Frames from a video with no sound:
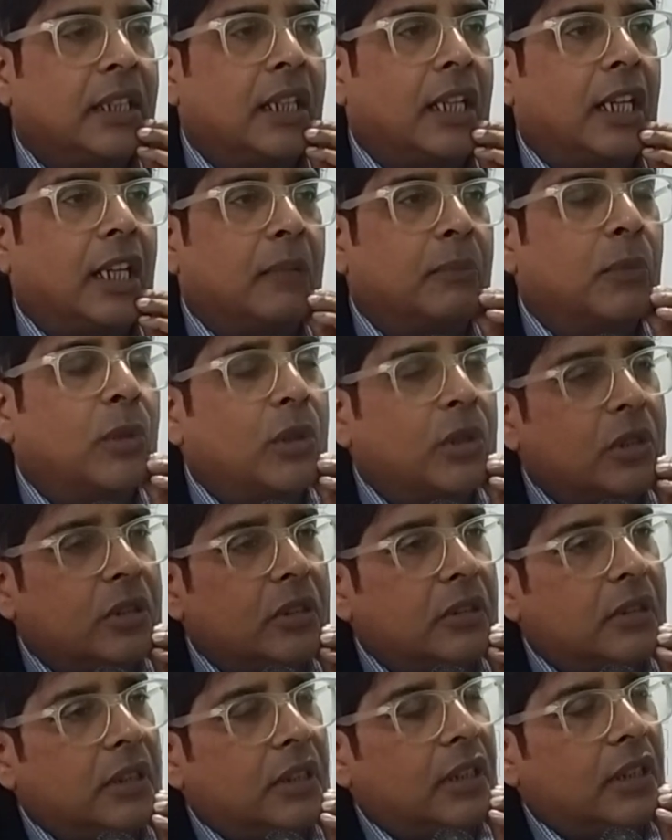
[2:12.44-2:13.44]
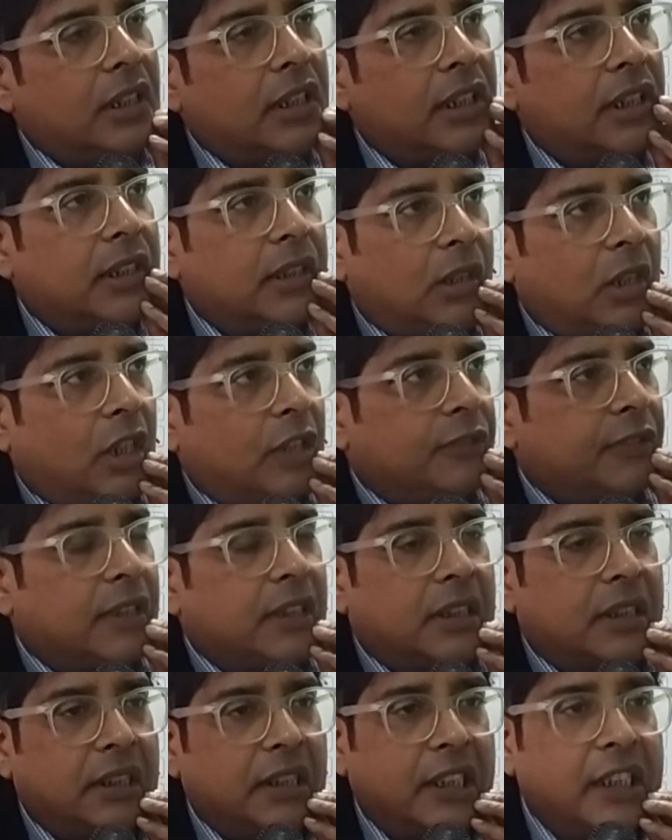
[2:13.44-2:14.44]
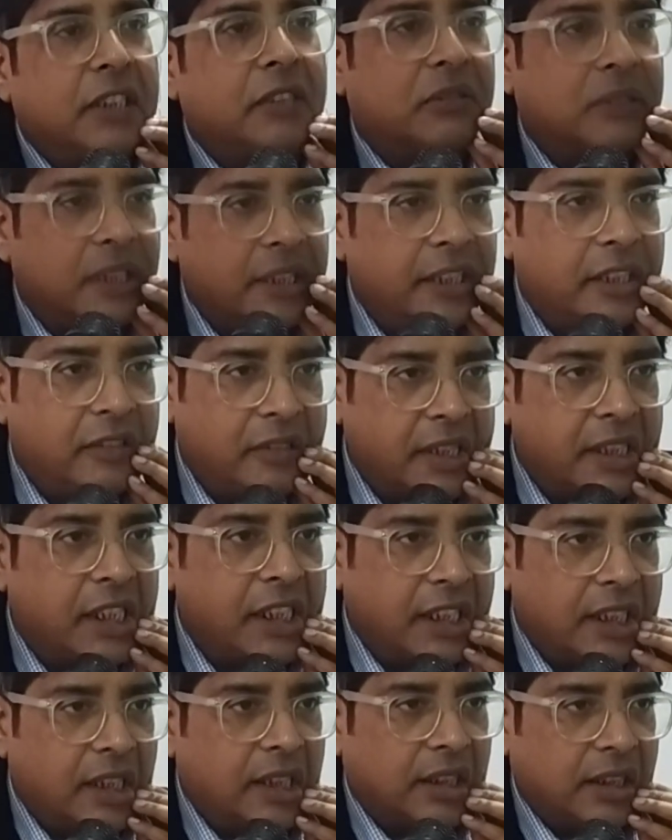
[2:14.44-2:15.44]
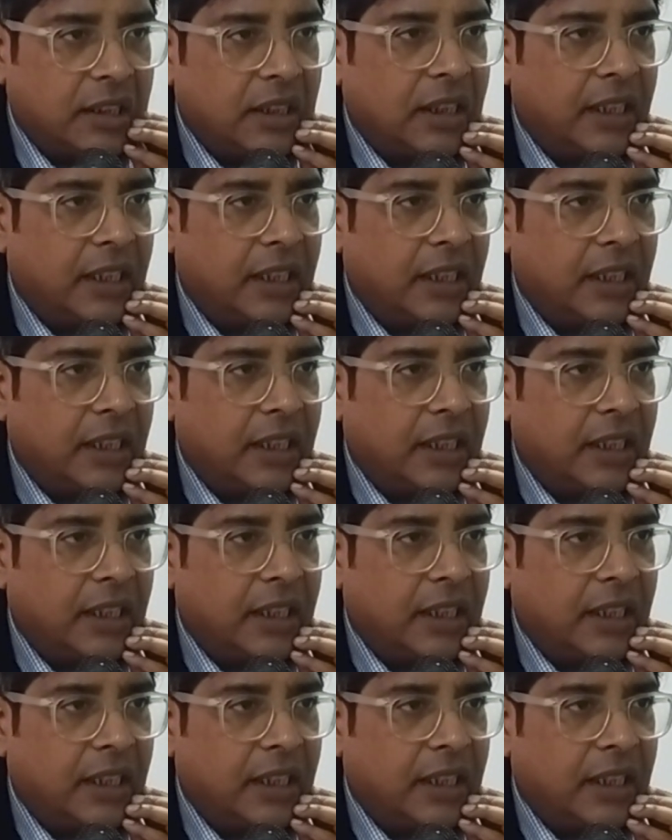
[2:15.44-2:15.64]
more of a literary critique,